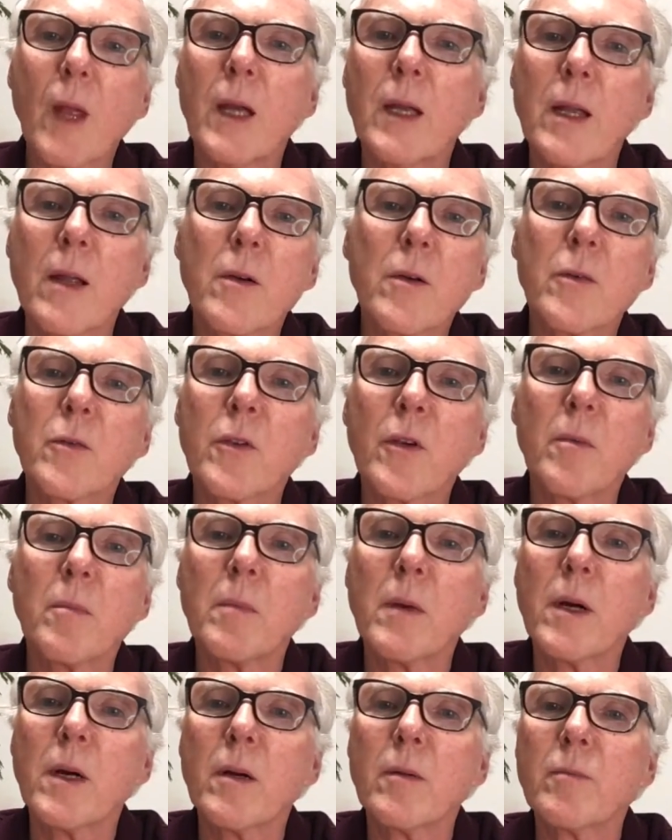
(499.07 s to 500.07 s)
There's
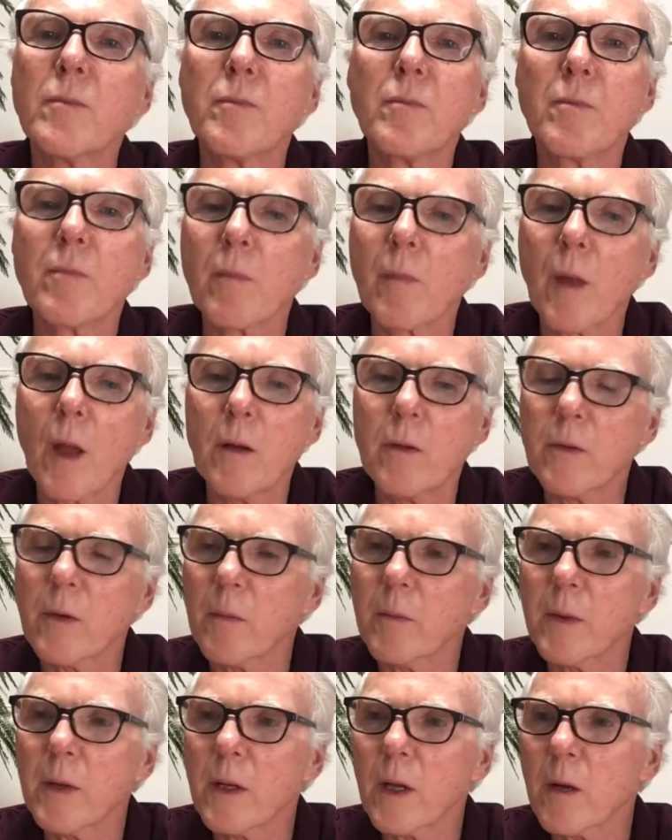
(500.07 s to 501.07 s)
some
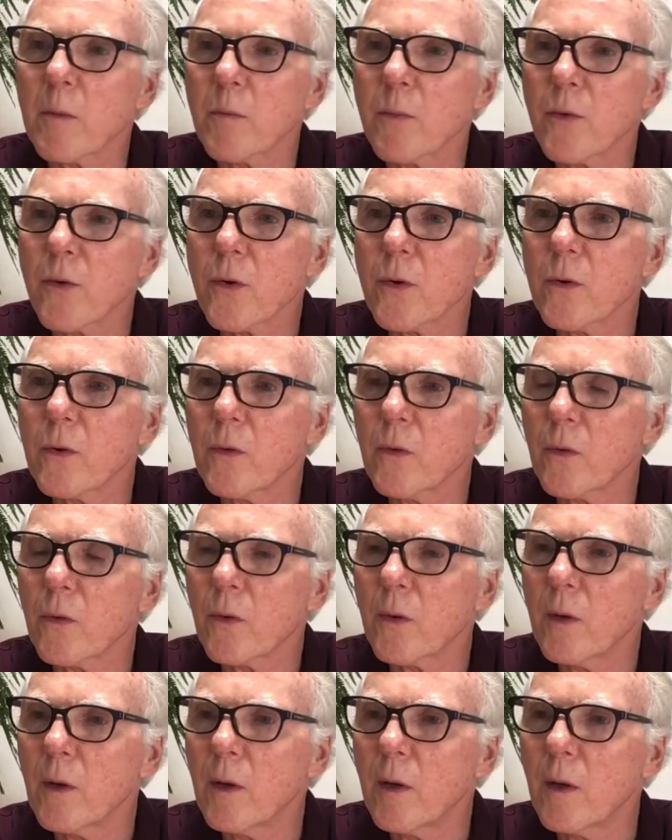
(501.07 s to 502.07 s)
something like prunes,
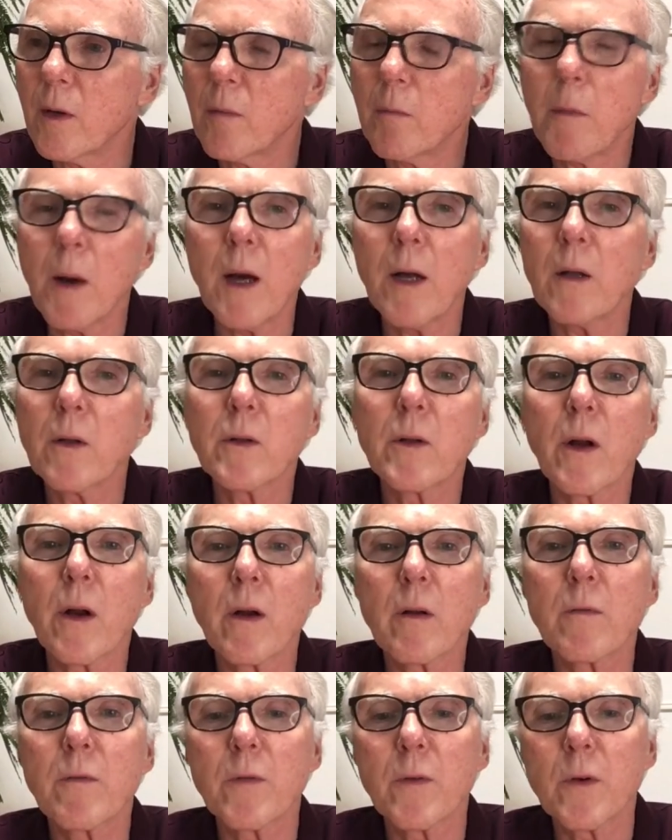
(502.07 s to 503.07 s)
mild
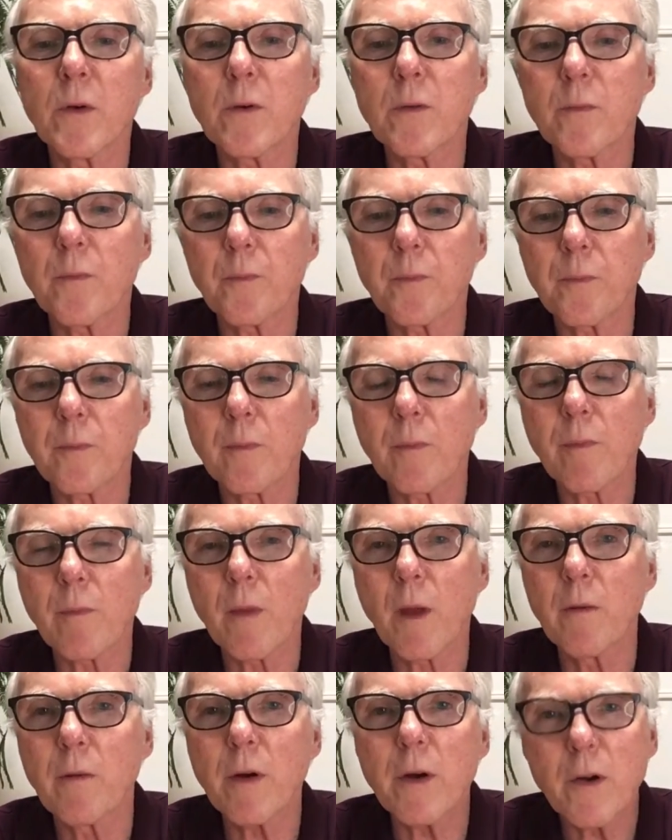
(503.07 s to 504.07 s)
dark fruit,
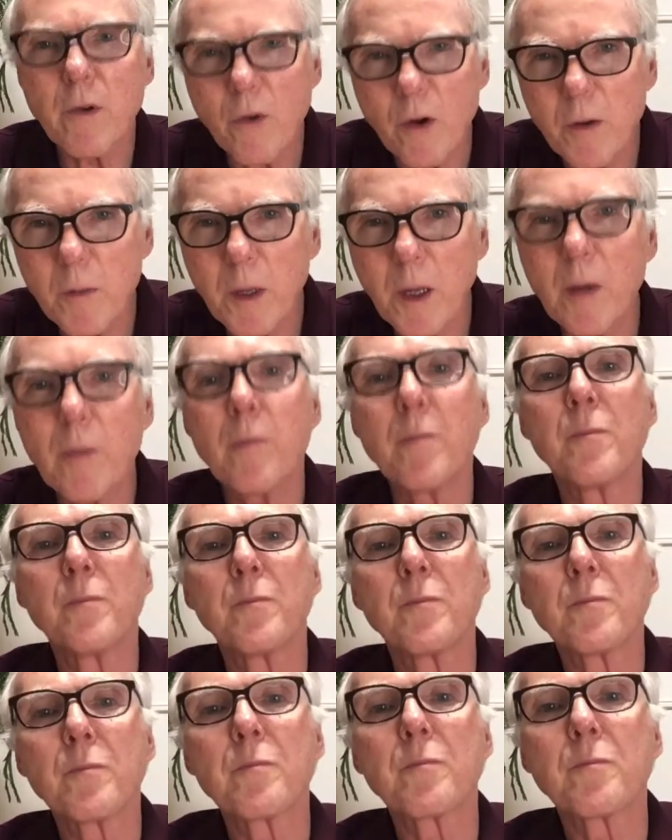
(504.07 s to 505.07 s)
very creamy,
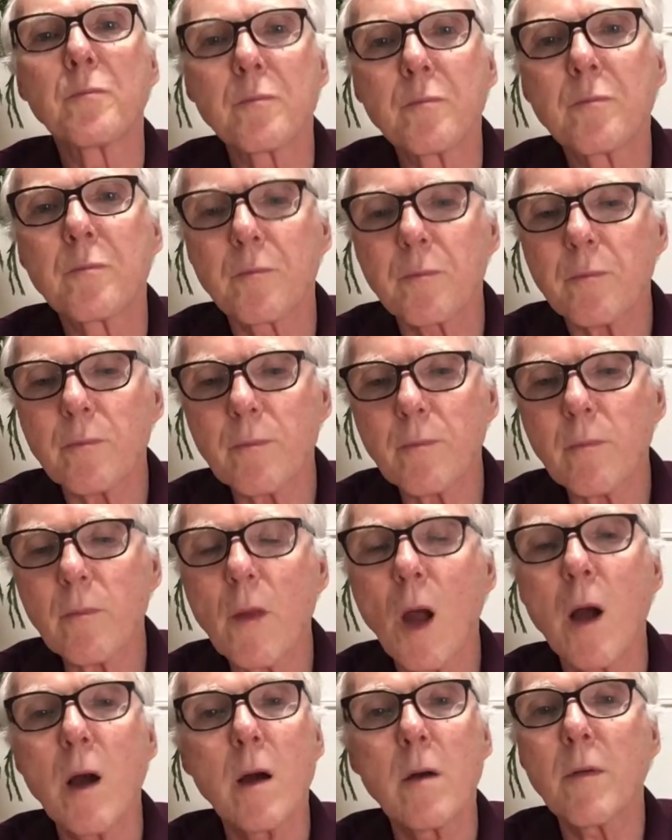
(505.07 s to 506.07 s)

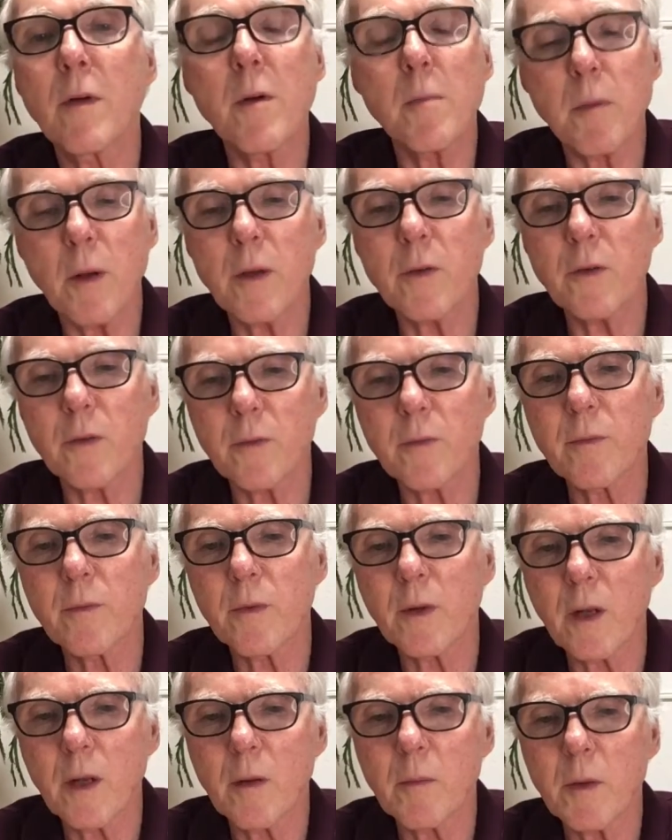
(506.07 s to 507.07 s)
very pleasant.
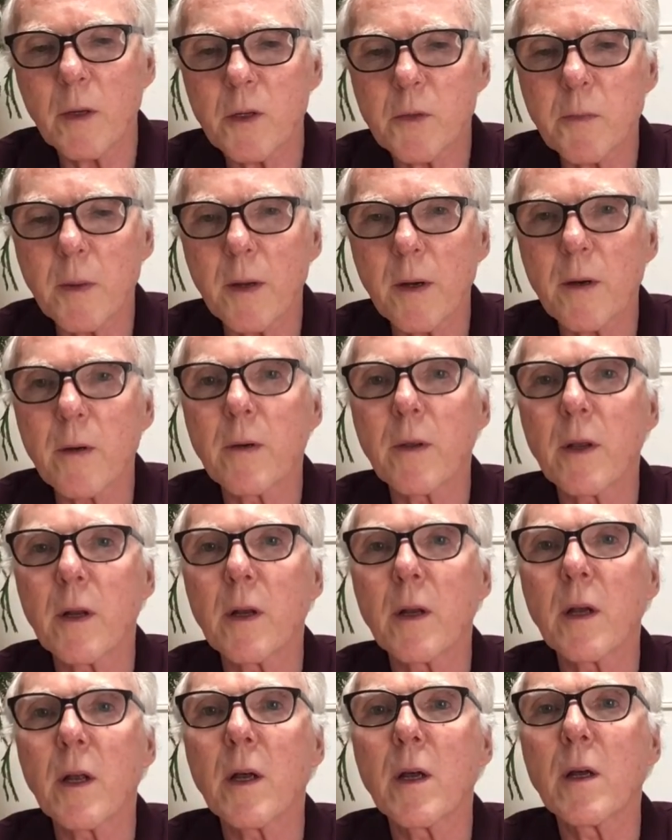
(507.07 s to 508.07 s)
Much better
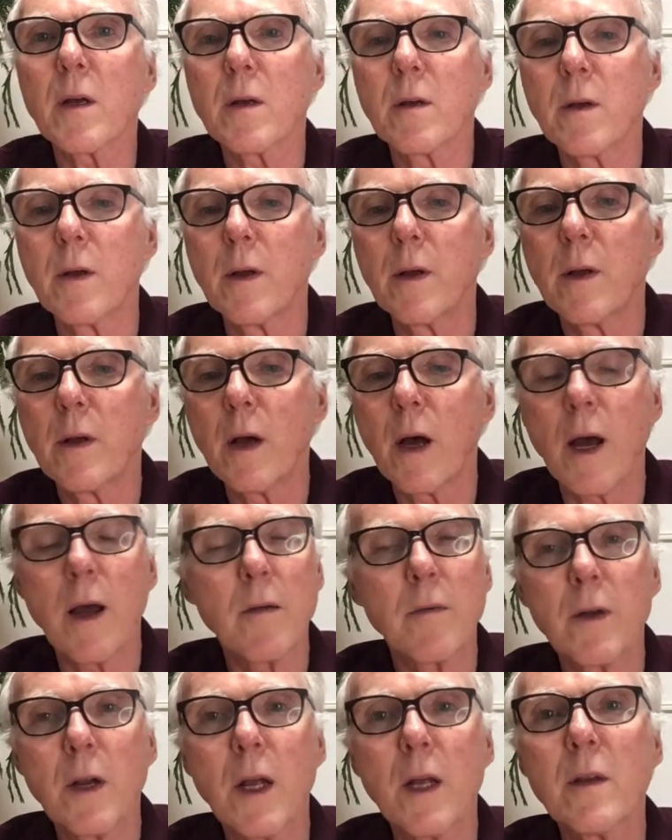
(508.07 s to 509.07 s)
than, I
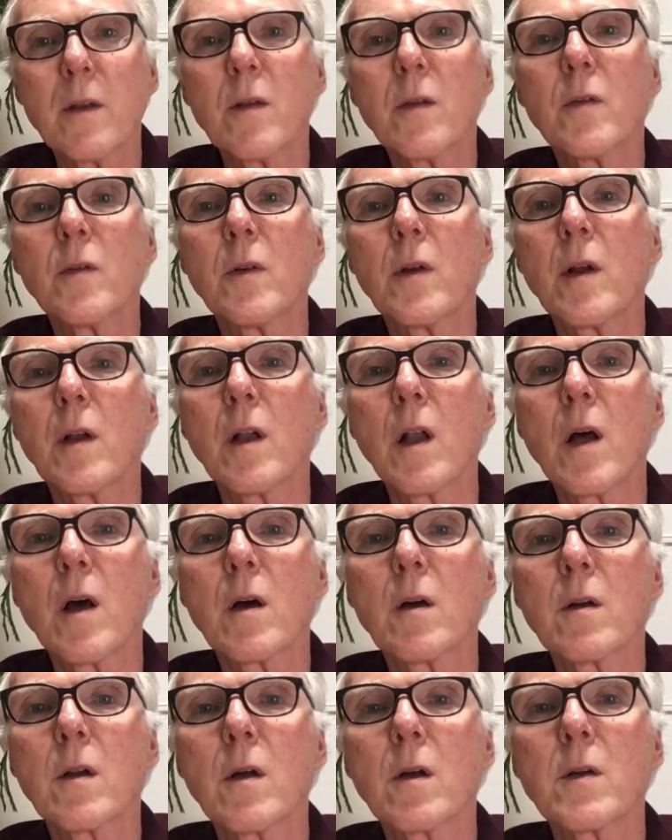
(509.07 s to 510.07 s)
haven't had this in a
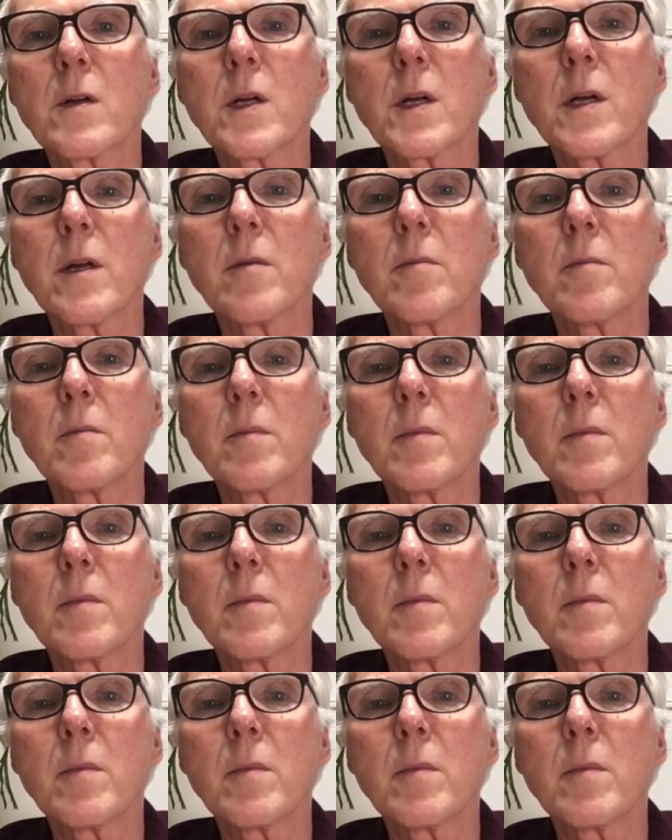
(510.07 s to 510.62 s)
long time,